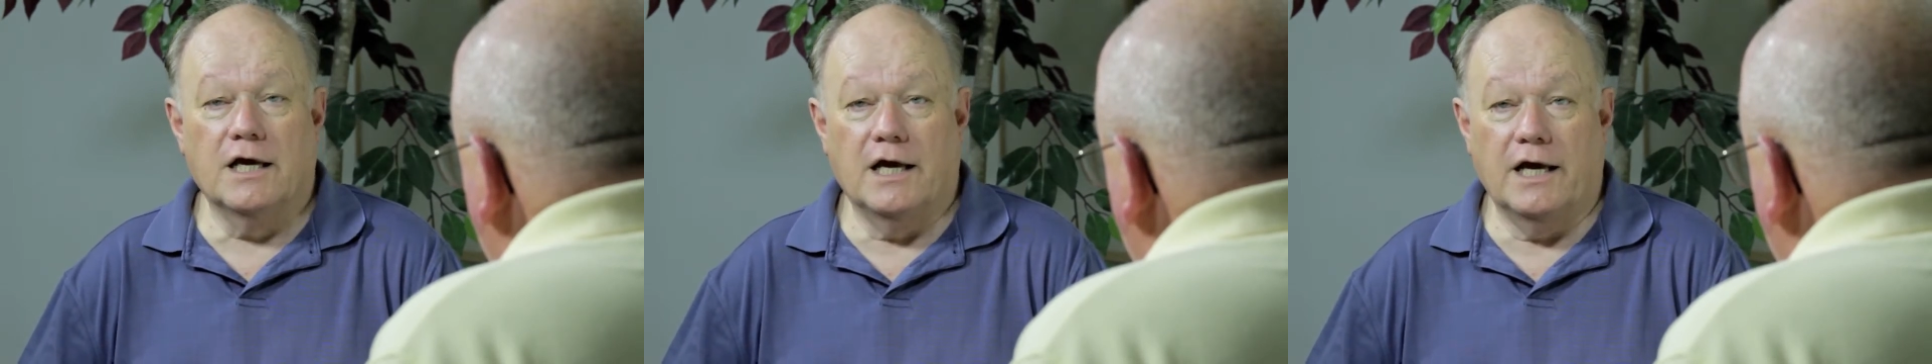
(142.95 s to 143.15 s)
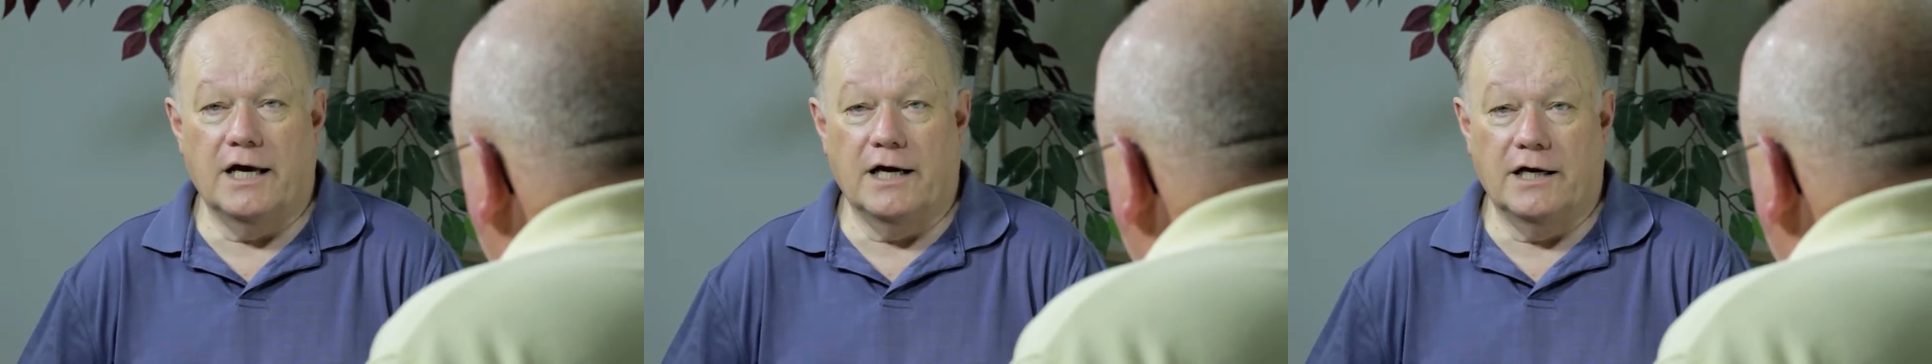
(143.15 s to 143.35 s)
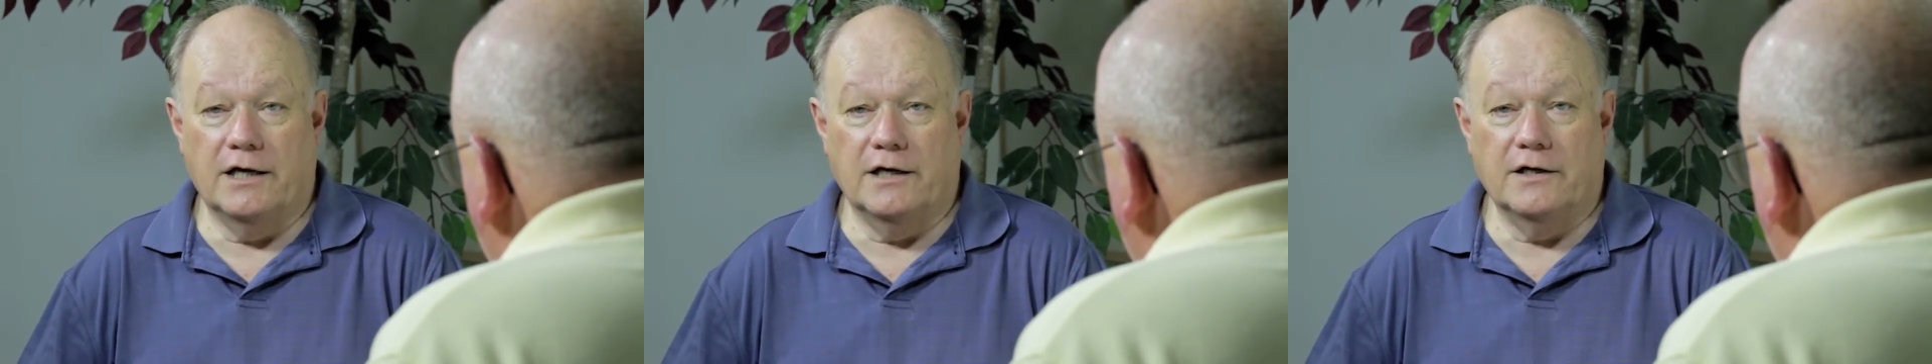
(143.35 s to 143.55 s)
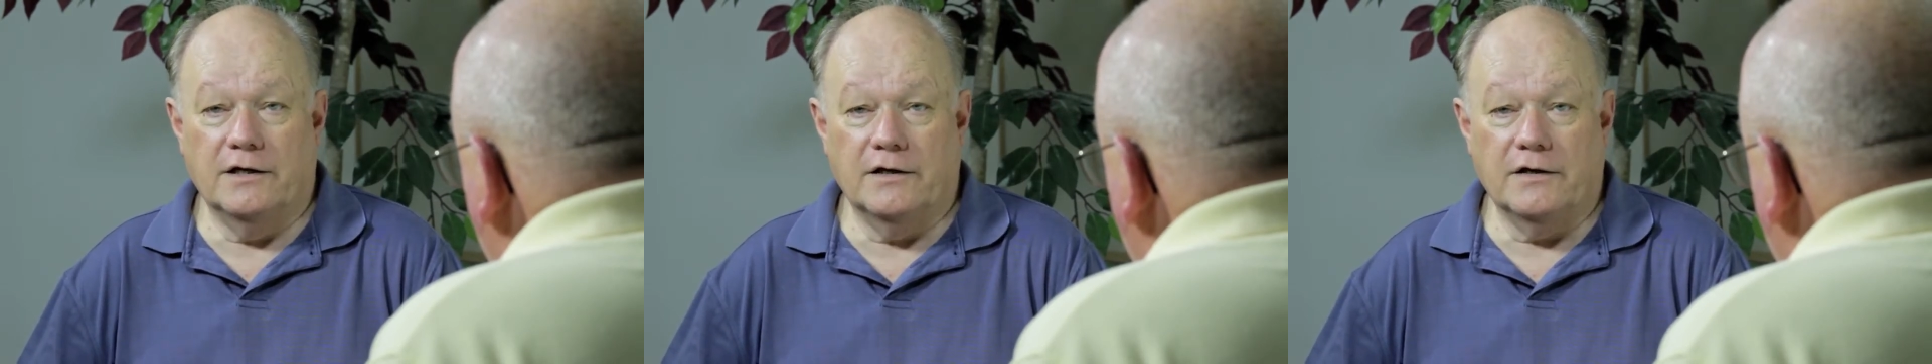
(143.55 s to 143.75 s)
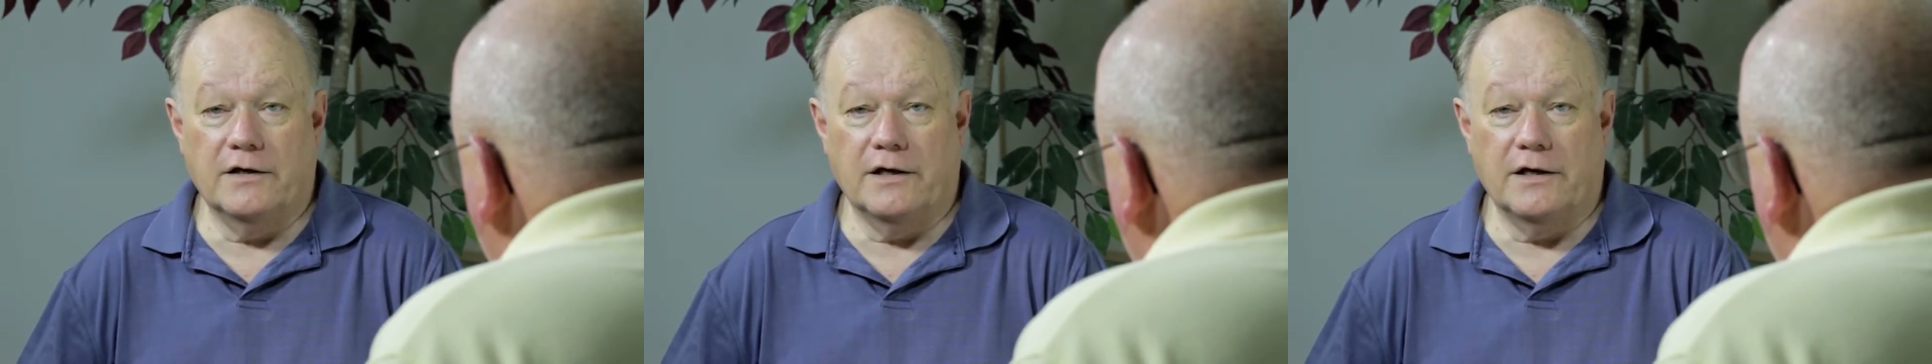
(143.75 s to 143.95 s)

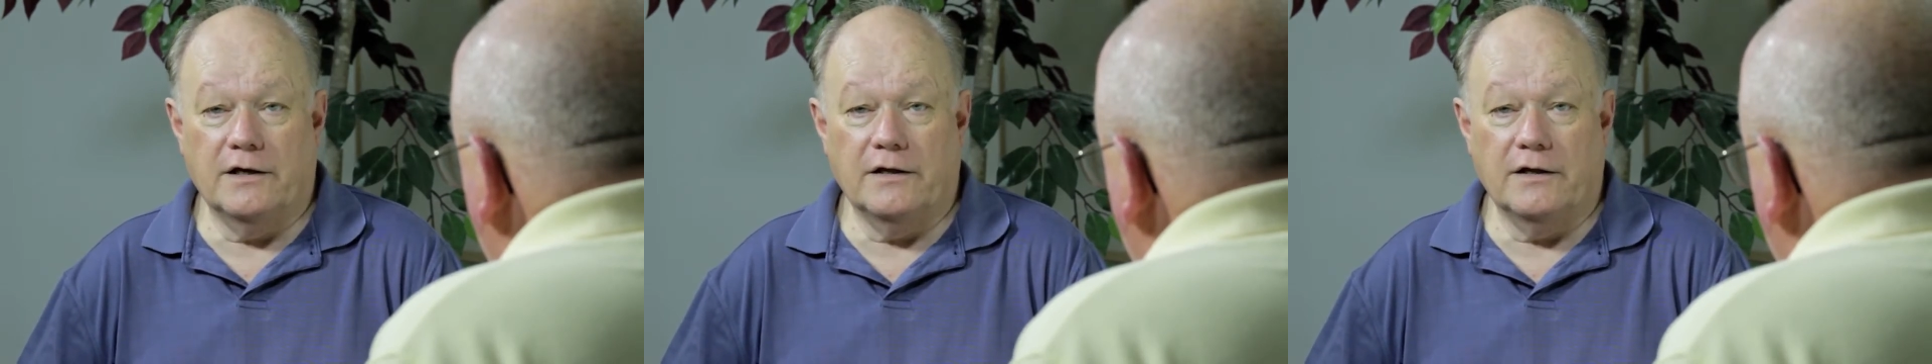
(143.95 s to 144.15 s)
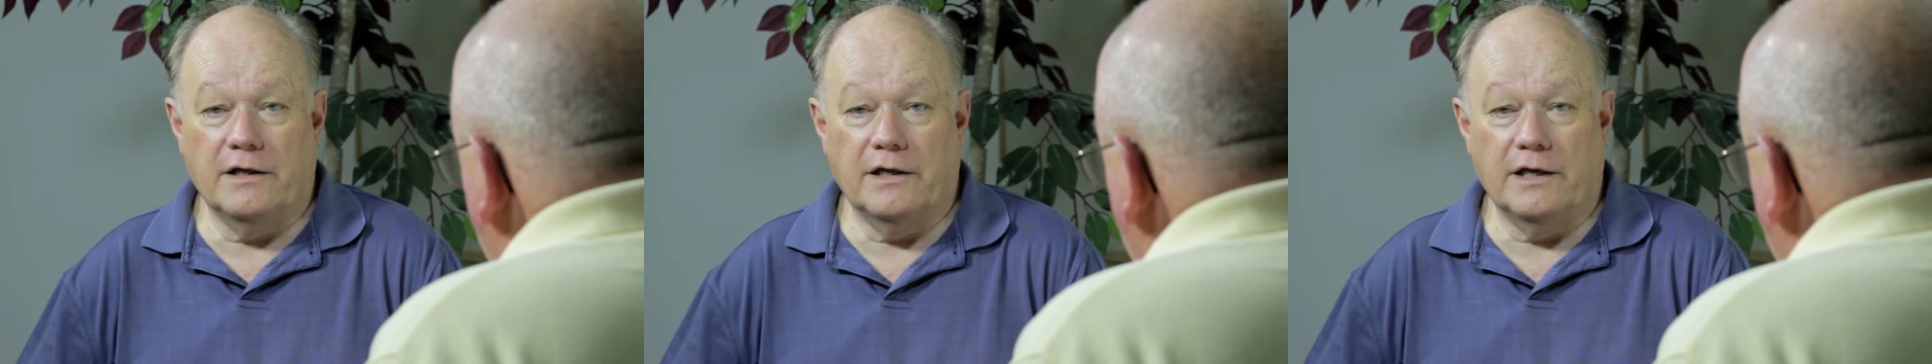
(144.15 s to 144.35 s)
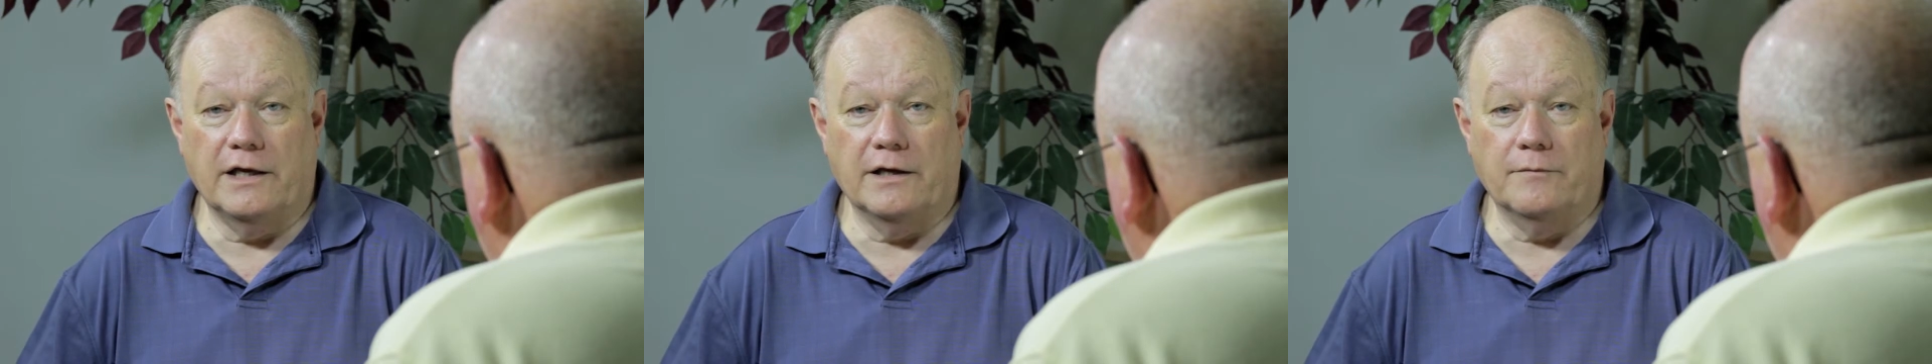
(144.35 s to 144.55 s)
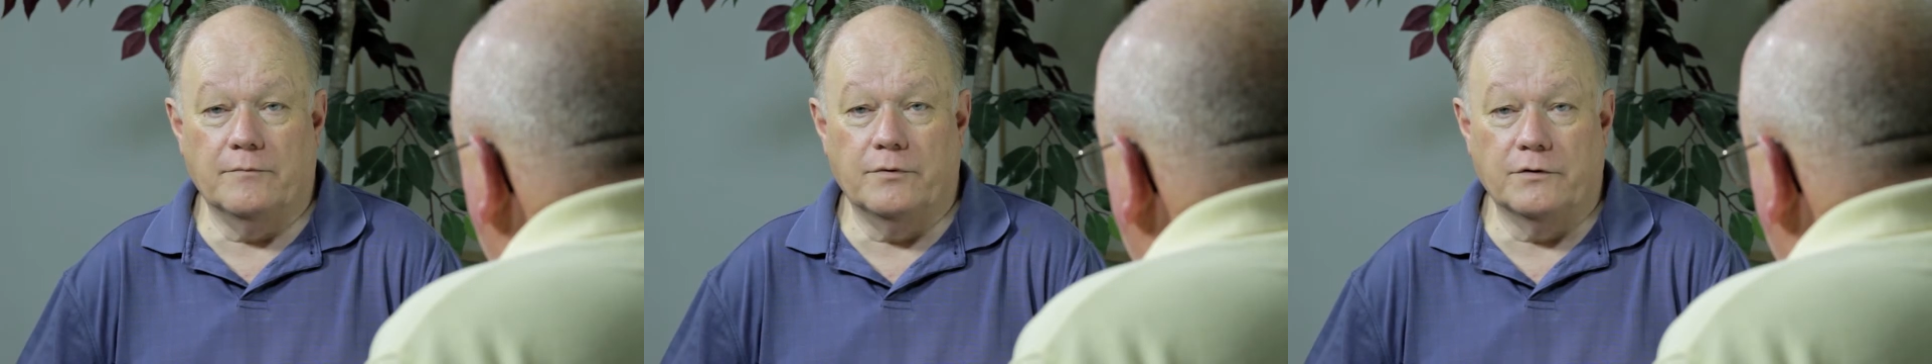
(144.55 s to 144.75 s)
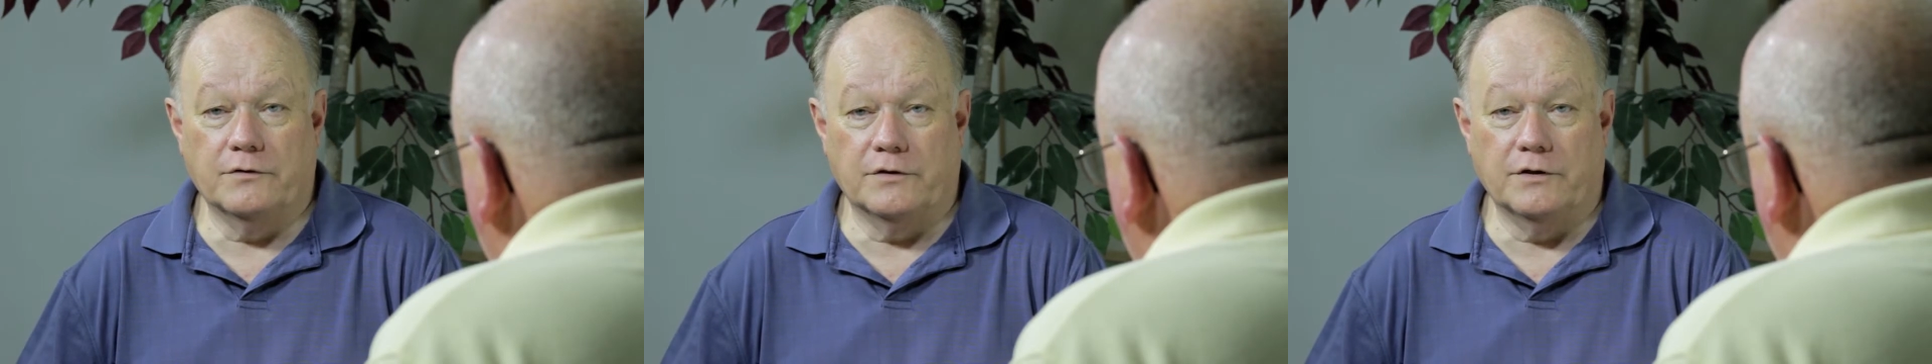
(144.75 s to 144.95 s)
and
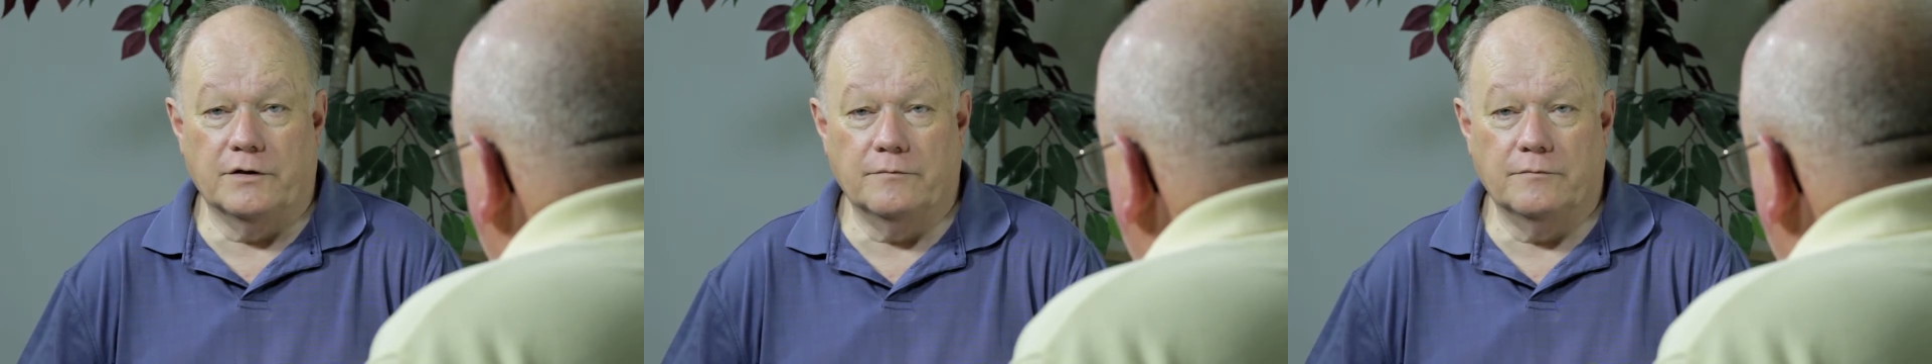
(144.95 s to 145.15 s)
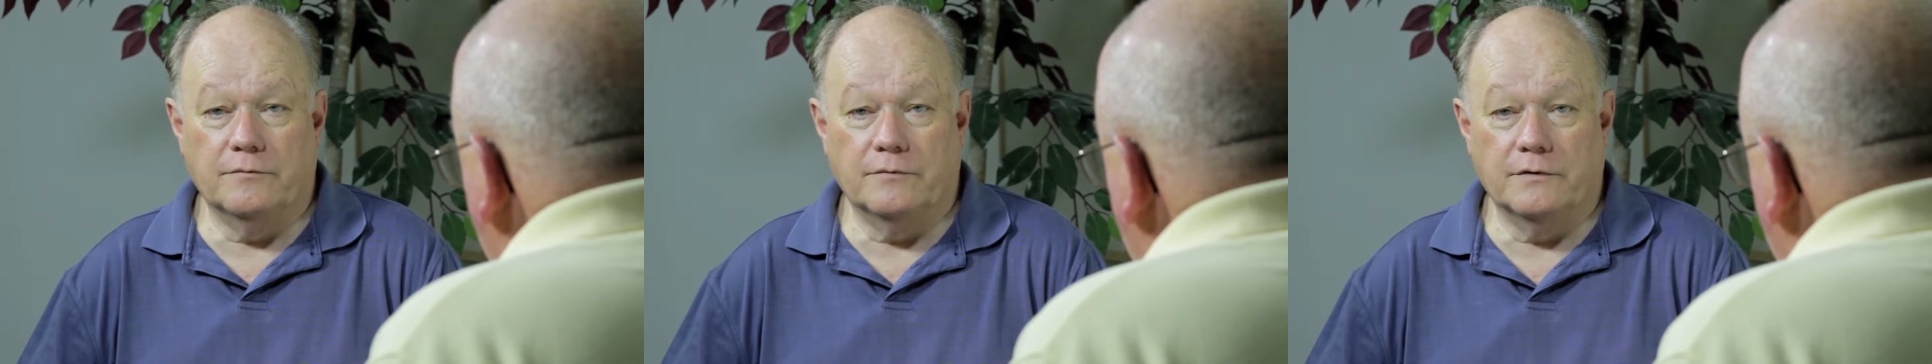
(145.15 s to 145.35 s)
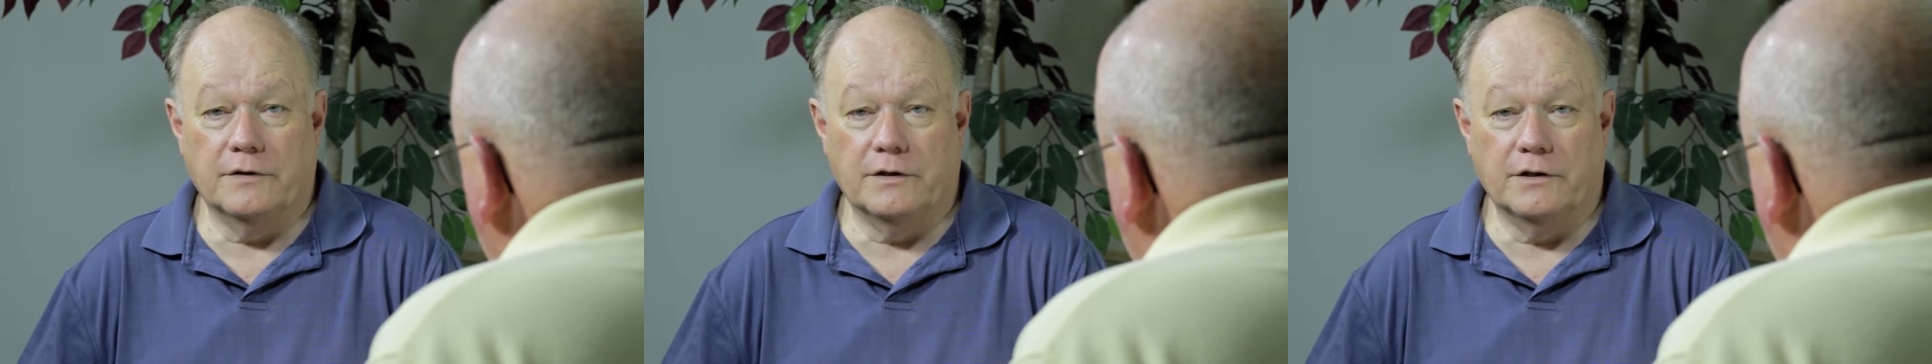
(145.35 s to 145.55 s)
put them